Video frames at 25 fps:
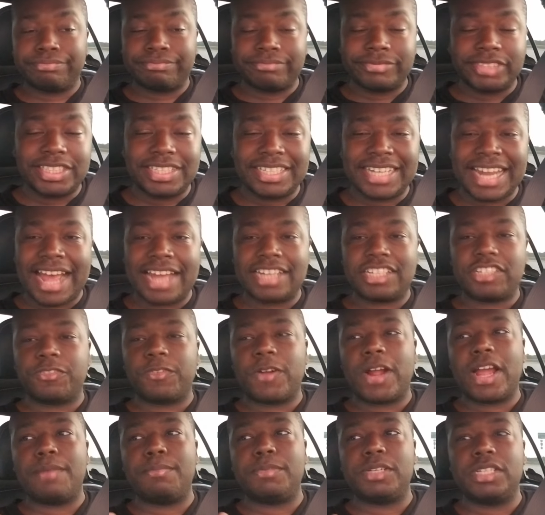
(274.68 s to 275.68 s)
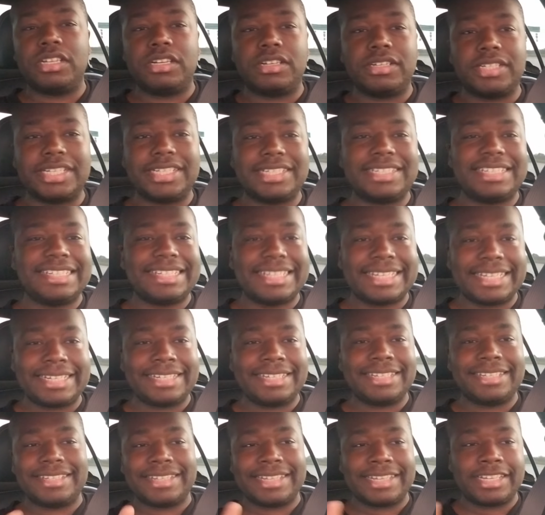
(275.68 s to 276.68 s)
not to ramble on into
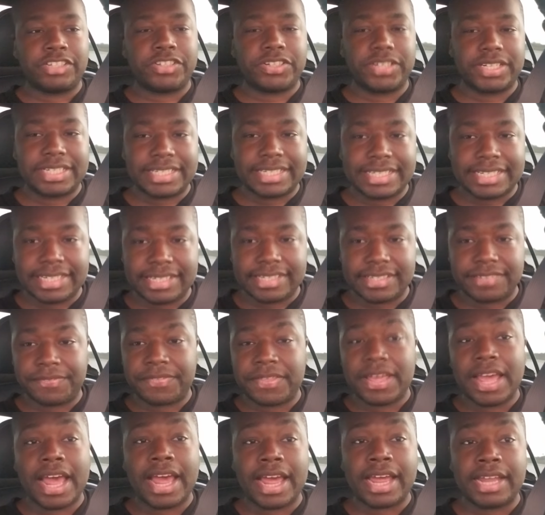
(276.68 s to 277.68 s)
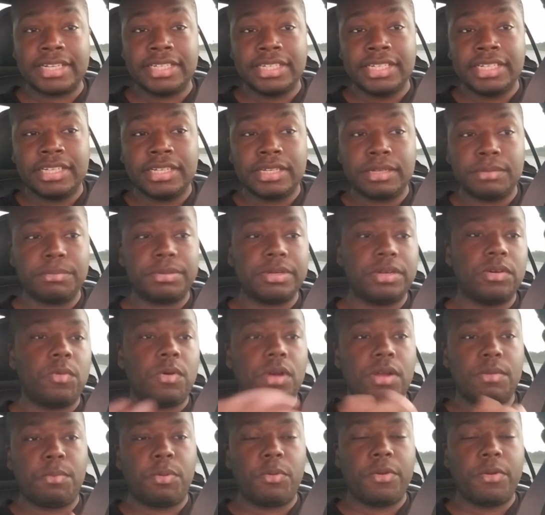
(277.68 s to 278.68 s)
any of the intricacies of that, but
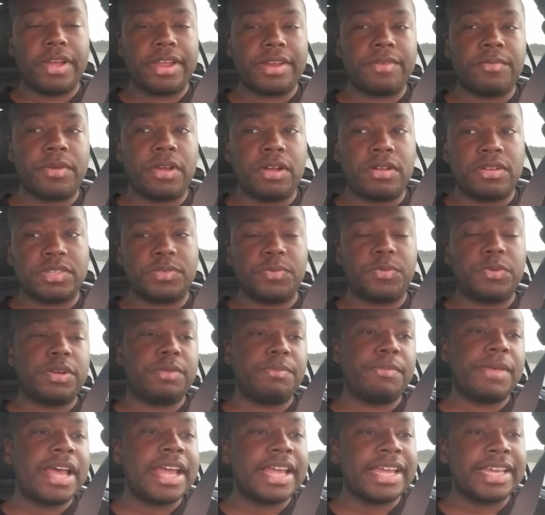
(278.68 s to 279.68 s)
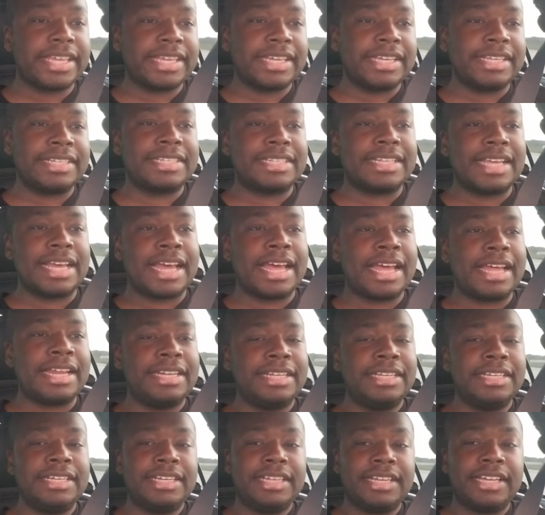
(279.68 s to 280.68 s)
one point we always want to make is that
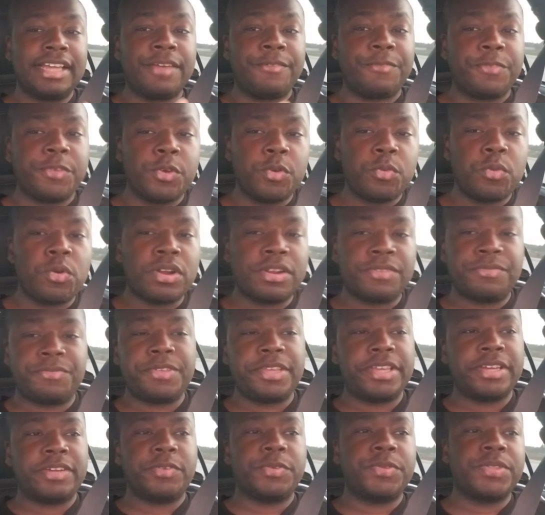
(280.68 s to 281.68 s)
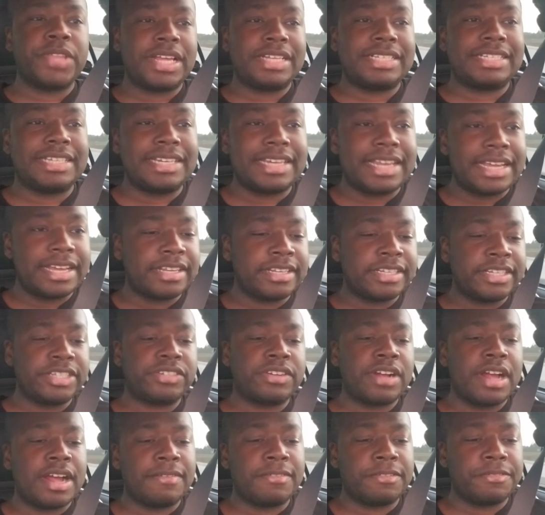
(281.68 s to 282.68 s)
if you want a vehicle that's a daily
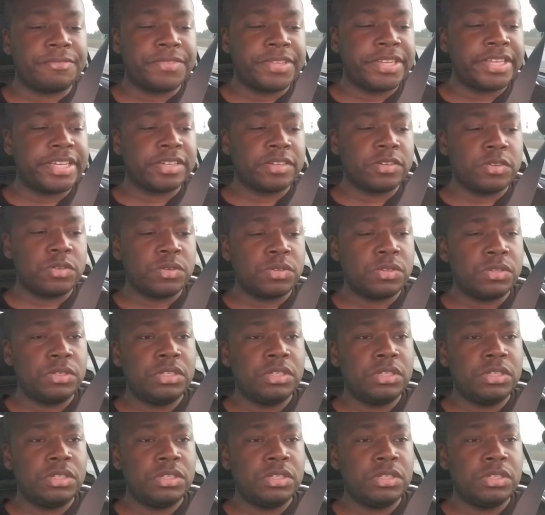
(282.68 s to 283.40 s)
driver vehicle,